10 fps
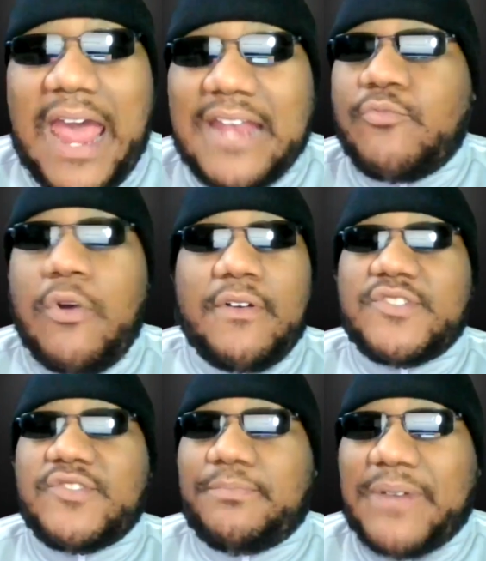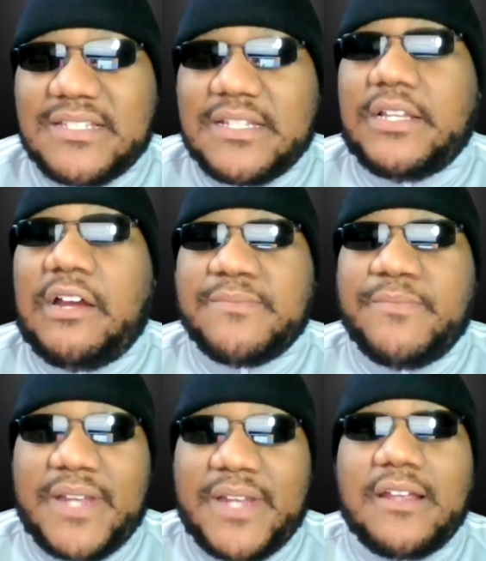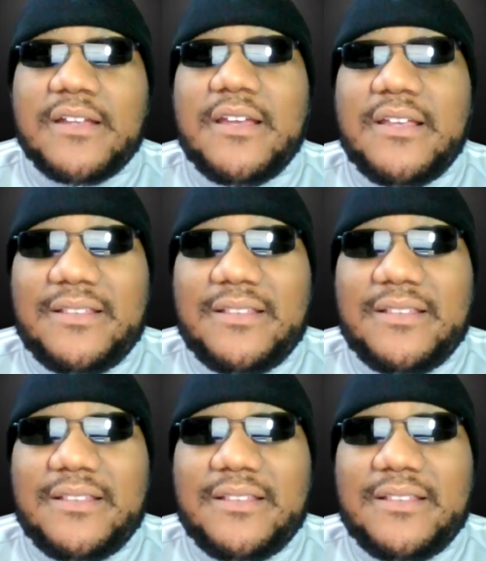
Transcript: kind of won't replace the loss, but kind of